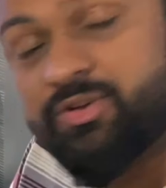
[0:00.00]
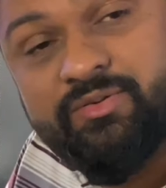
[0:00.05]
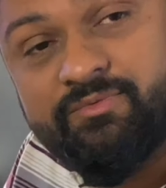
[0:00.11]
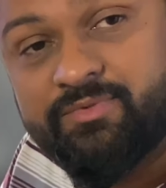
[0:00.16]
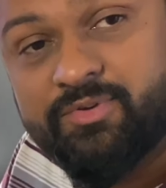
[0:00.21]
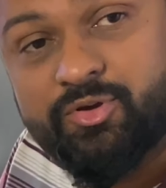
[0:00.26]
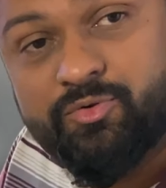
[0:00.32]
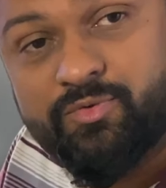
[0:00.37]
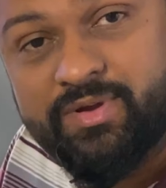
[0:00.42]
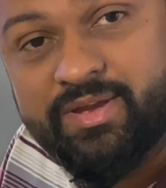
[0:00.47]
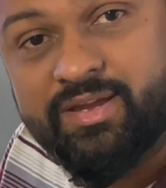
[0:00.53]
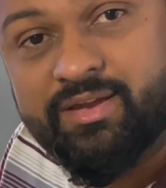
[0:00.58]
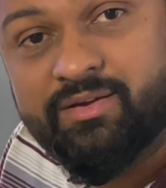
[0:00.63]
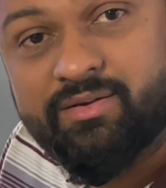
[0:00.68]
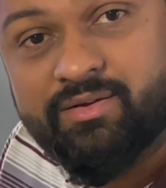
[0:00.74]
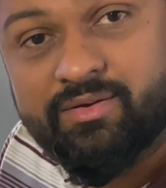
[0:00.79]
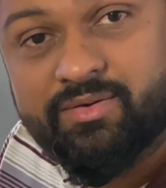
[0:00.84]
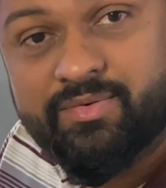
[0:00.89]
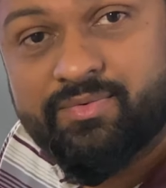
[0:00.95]
reviewing
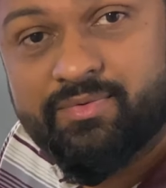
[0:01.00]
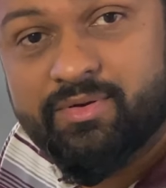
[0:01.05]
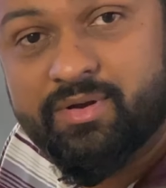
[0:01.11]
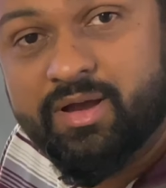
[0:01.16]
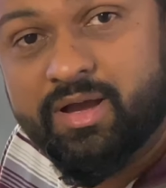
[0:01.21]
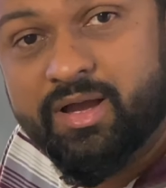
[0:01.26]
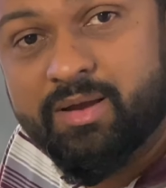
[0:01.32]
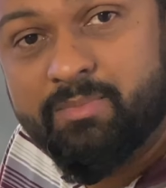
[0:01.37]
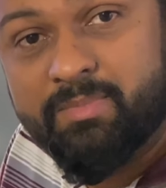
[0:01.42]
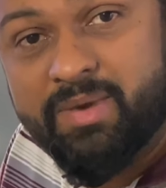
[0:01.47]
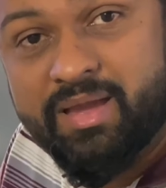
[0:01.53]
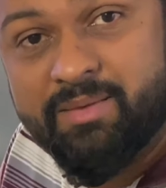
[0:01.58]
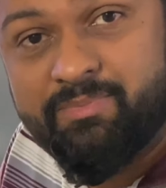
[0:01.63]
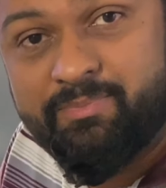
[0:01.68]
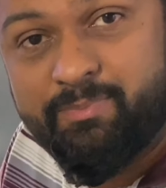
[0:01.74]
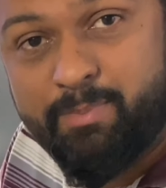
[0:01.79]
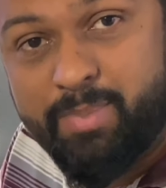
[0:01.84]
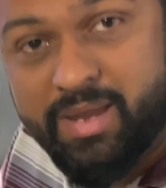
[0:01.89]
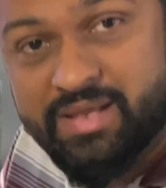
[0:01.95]
my
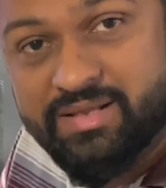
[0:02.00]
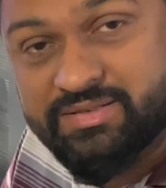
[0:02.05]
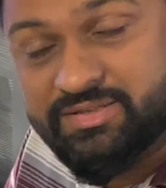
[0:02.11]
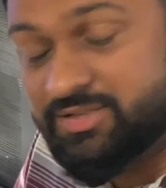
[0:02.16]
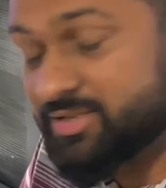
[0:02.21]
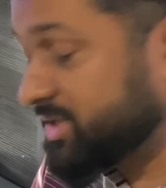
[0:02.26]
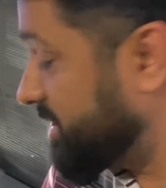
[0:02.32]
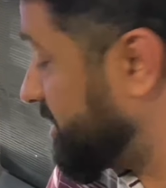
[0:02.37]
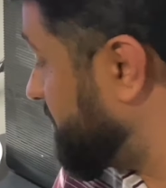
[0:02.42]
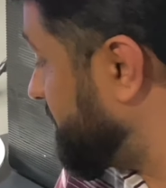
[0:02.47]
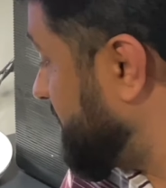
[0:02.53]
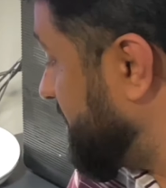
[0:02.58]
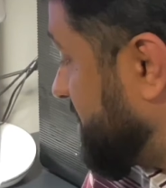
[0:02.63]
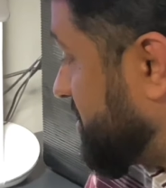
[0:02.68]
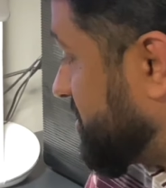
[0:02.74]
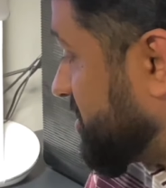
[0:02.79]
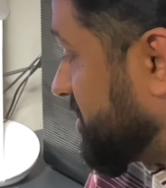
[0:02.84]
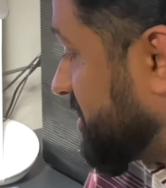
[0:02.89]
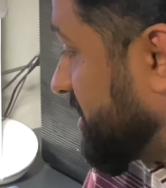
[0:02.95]
pens here,
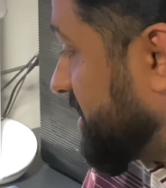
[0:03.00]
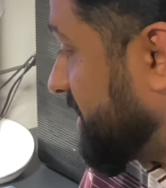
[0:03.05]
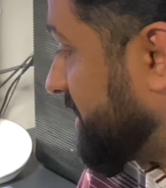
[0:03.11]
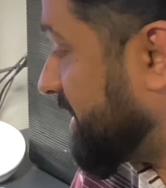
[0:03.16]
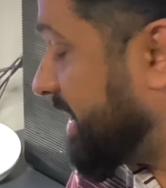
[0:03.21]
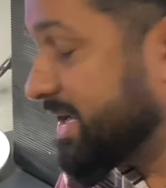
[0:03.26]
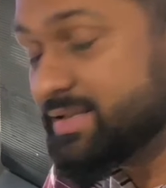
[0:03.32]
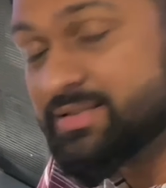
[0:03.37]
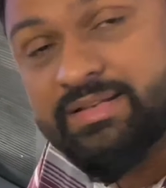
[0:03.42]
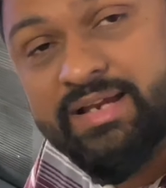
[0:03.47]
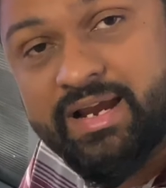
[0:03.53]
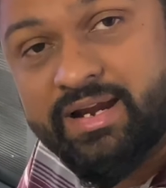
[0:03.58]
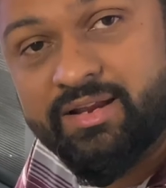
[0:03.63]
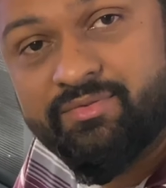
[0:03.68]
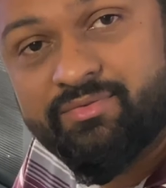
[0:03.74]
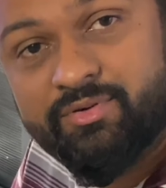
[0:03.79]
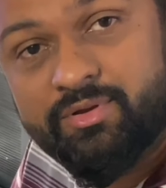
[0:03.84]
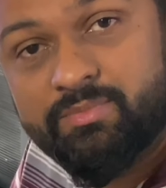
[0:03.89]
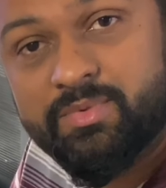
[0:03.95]
which I started
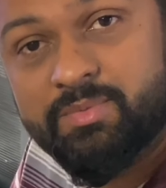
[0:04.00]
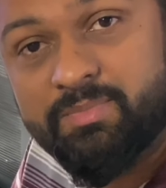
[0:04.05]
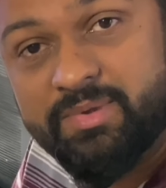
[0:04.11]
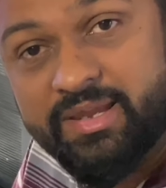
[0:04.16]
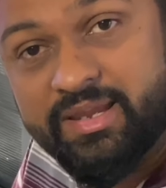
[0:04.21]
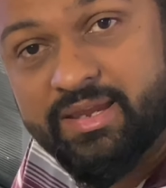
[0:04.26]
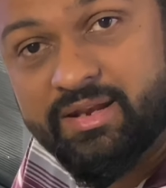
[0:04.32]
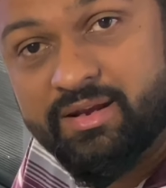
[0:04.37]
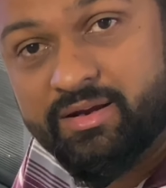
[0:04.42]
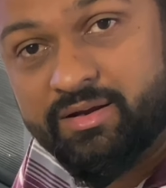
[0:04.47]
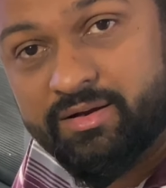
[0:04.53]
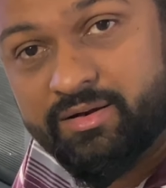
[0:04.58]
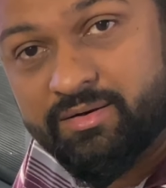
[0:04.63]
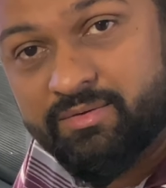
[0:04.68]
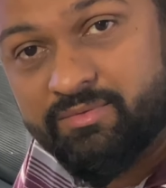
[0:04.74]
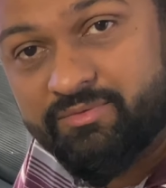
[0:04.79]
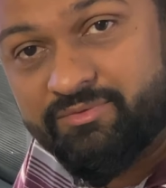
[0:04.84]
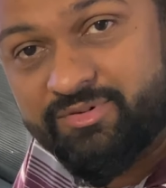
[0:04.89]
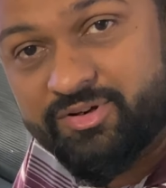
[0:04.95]
from the beginner
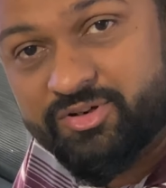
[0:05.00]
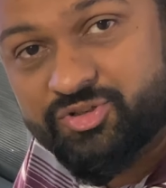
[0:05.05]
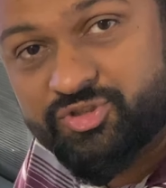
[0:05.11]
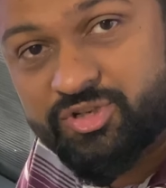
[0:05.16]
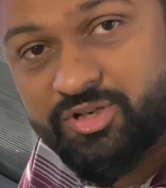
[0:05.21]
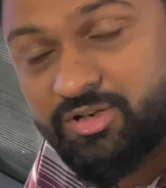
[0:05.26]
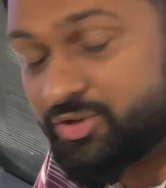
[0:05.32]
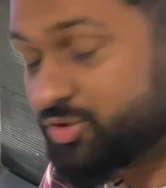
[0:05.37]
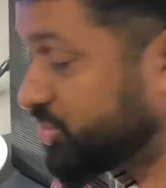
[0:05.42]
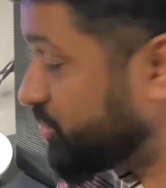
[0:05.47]
version